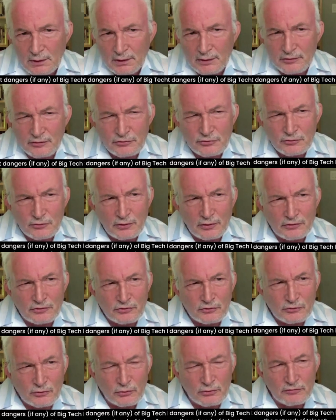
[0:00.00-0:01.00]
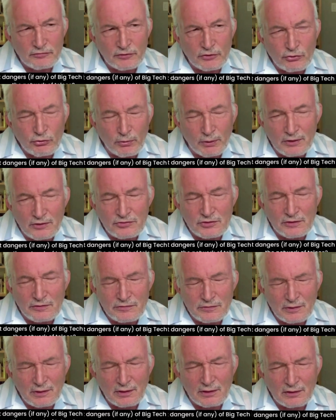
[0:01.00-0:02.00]
It's sort of a crazy
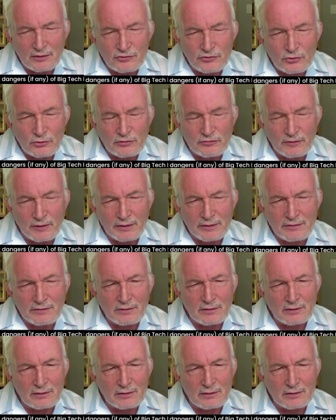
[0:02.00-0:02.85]
thing. It's sort of like